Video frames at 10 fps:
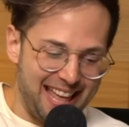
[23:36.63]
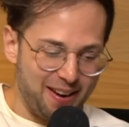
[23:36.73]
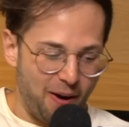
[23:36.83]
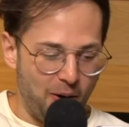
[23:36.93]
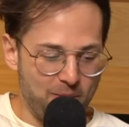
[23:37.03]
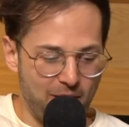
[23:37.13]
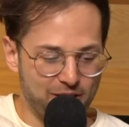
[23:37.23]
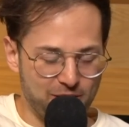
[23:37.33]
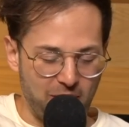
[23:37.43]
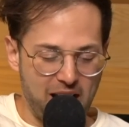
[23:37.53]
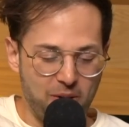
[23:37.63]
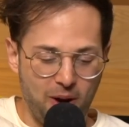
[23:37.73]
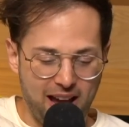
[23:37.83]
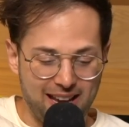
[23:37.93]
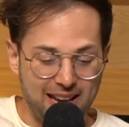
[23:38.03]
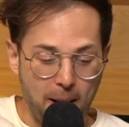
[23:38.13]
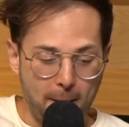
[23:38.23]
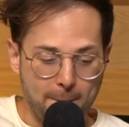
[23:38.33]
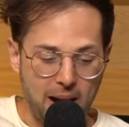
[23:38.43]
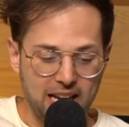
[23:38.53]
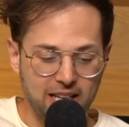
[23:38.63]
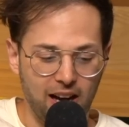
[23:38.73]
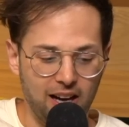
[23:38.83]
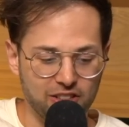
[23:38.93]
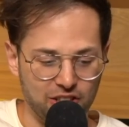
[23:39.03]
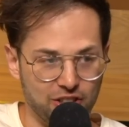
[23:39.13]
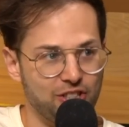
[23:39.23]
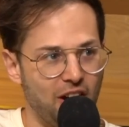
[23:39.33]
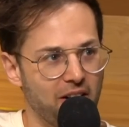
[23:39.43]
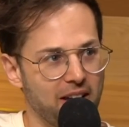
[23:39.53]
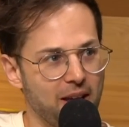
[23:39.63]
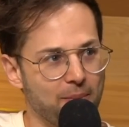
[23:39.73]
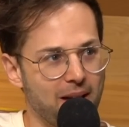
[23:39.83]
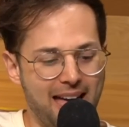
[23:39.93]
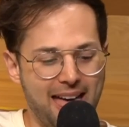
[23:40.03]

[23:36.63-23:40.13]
Then almost right away, my cousin saw him.